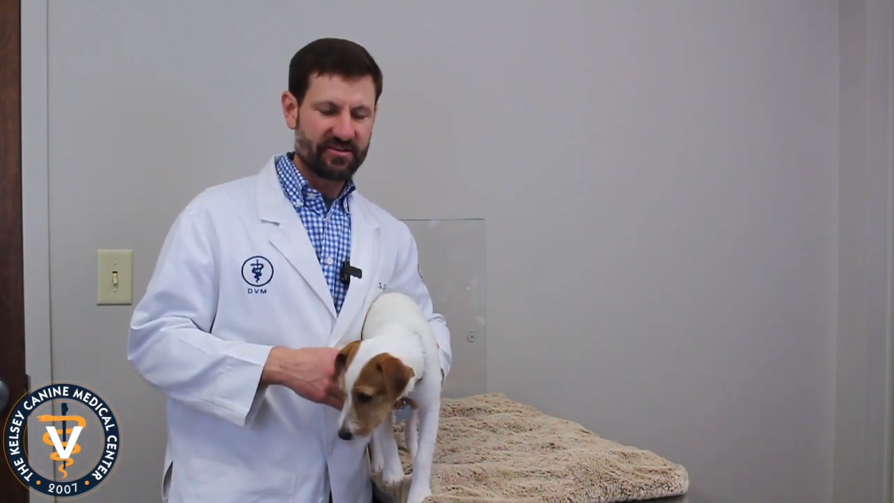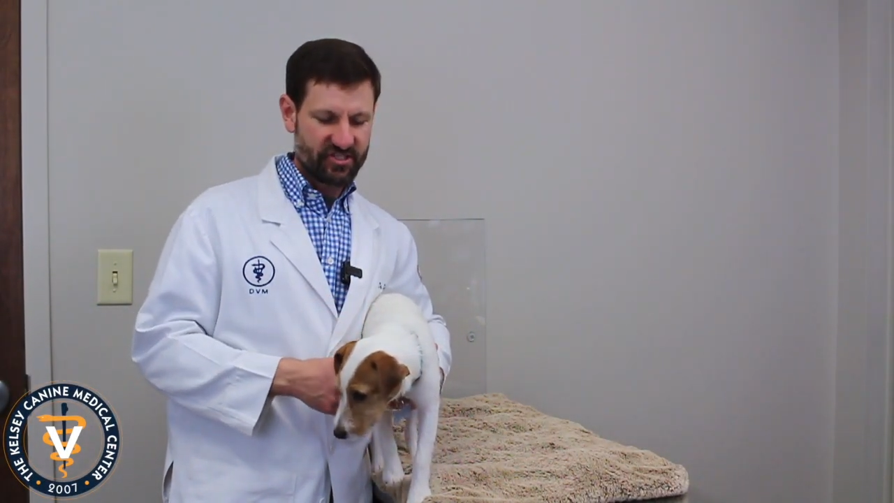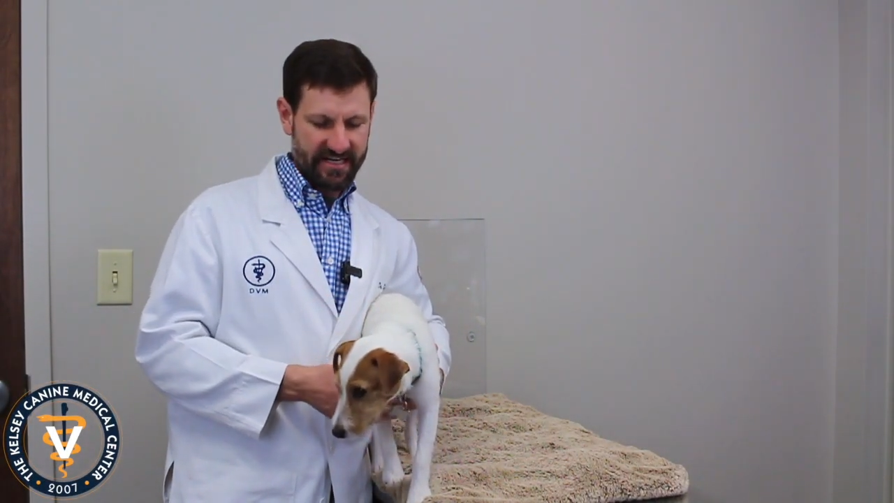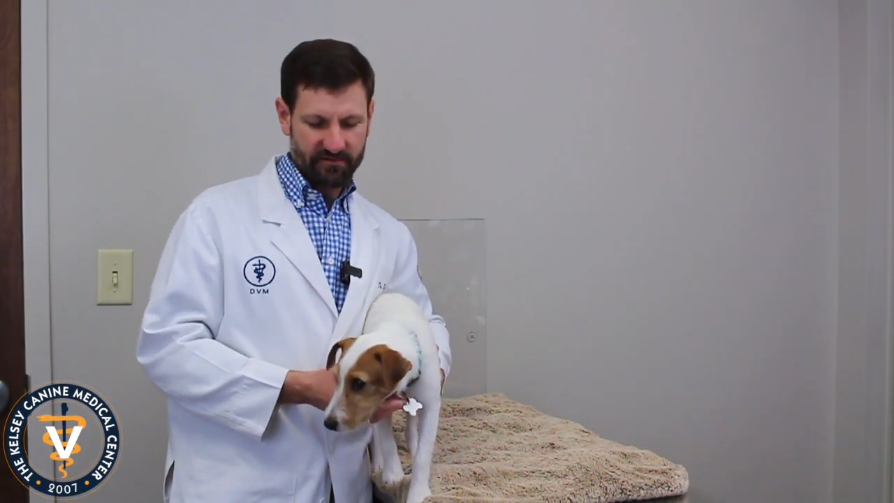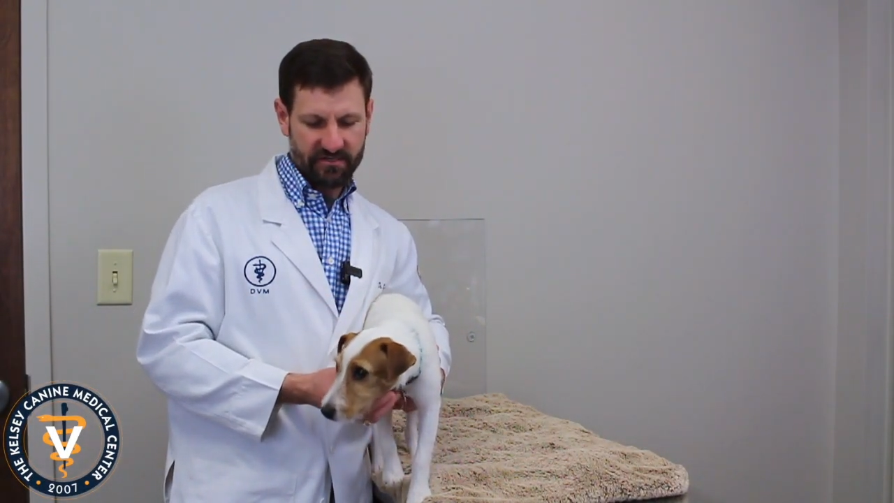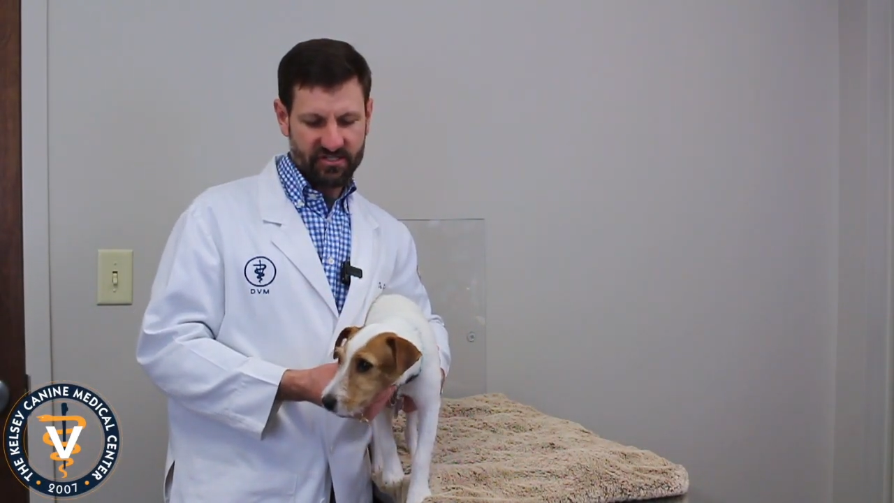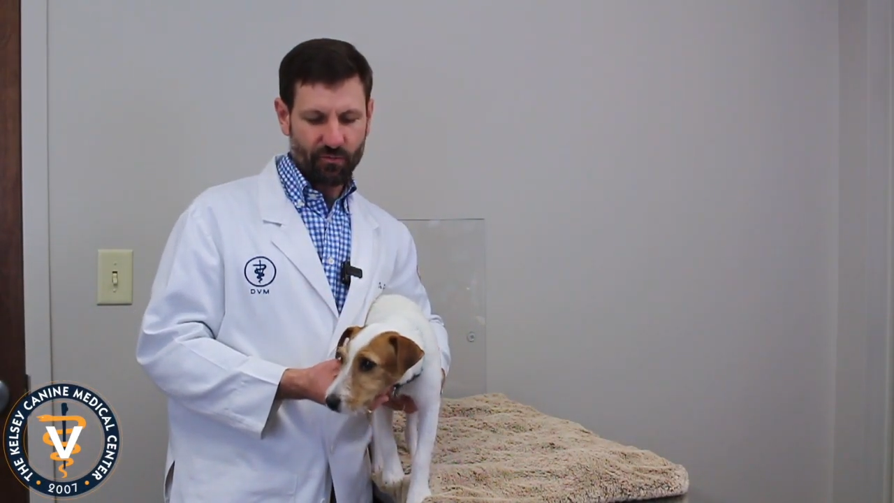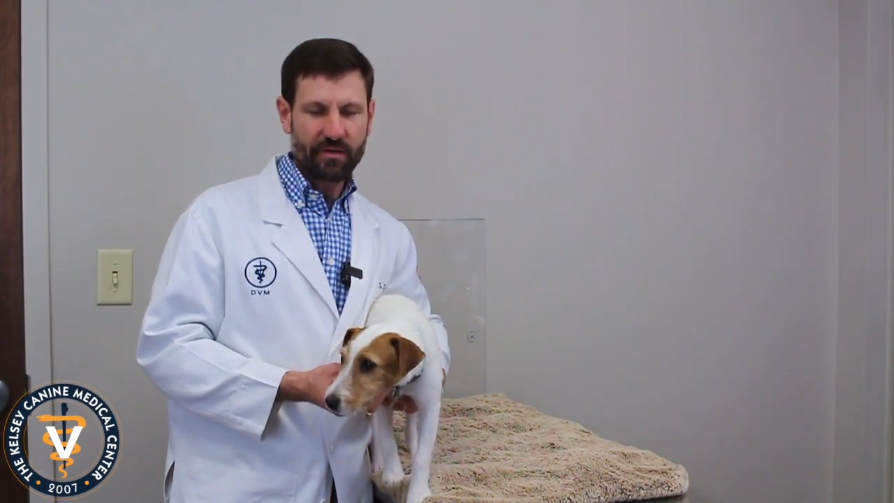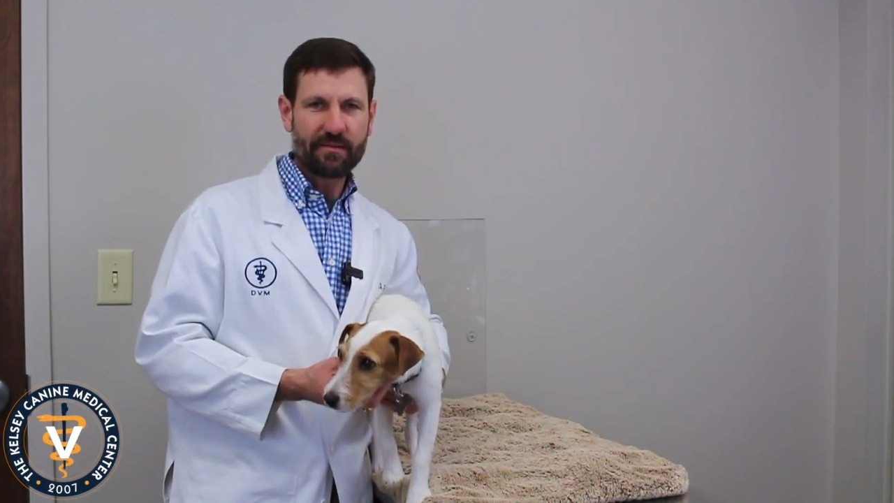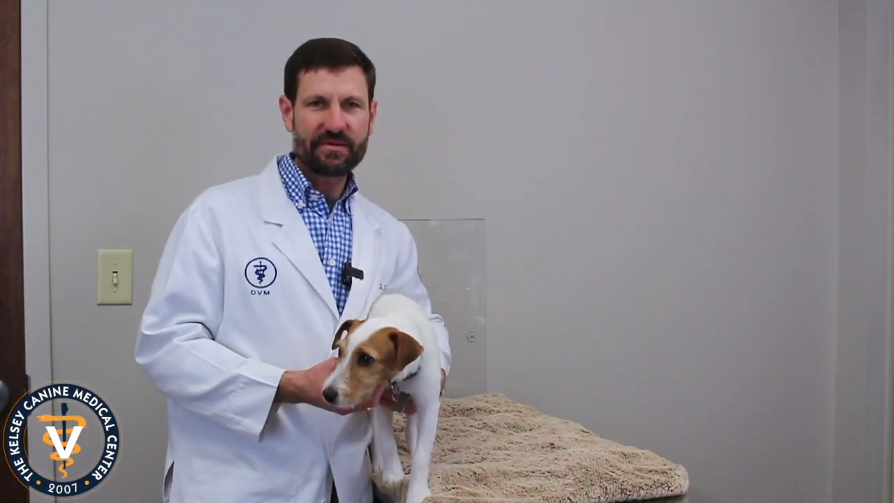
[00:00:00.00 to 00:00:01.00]
a Jack
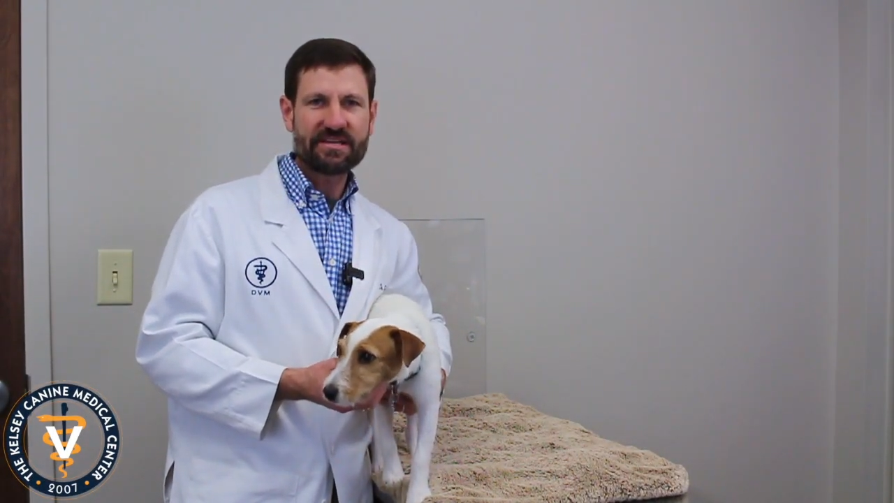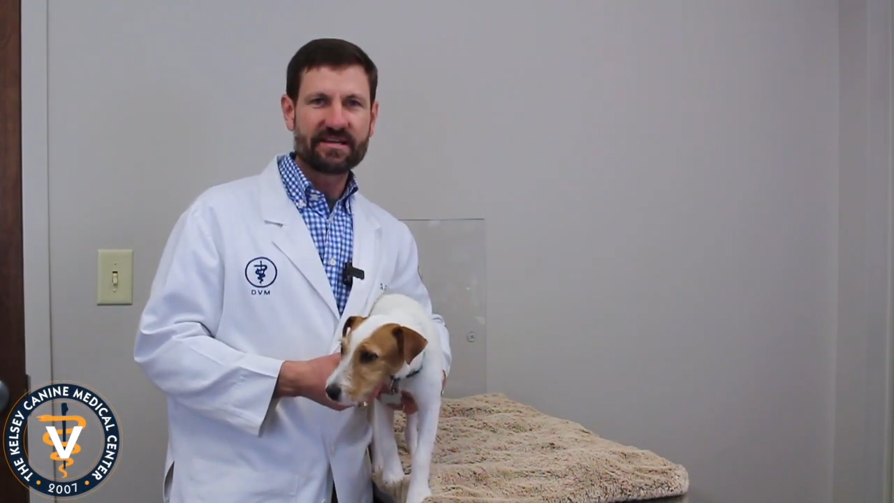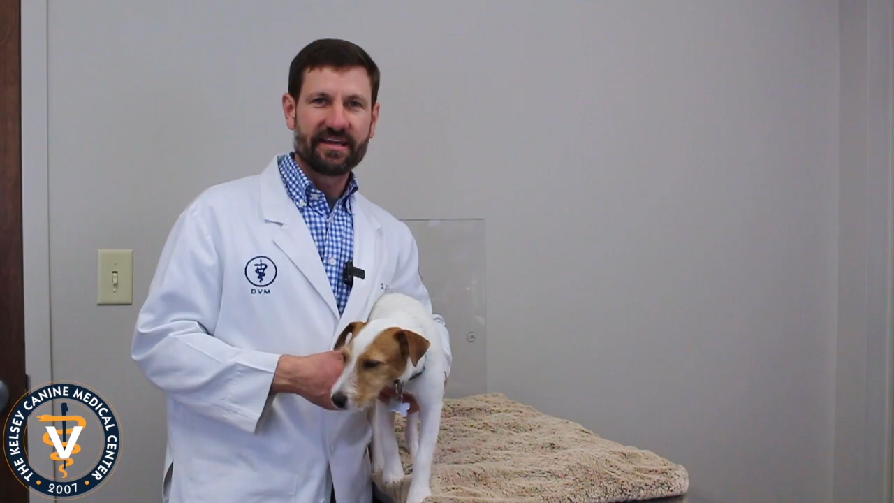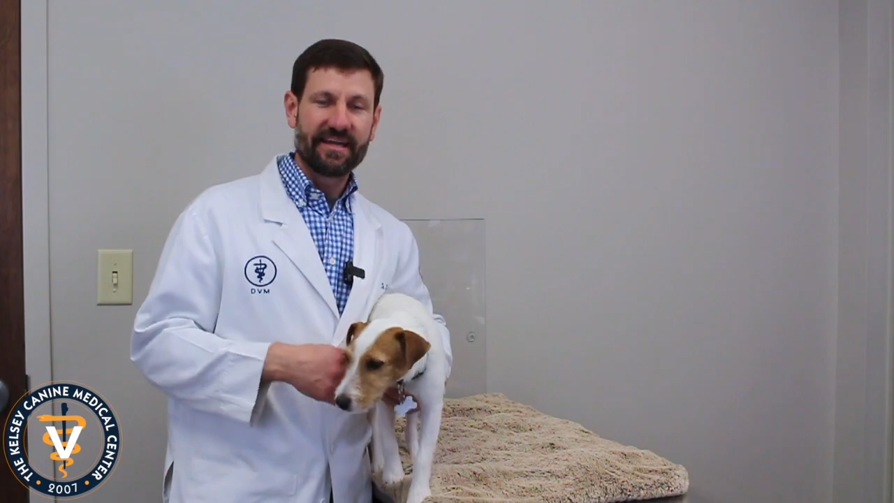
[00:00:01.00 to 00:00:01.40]
Russell puppy.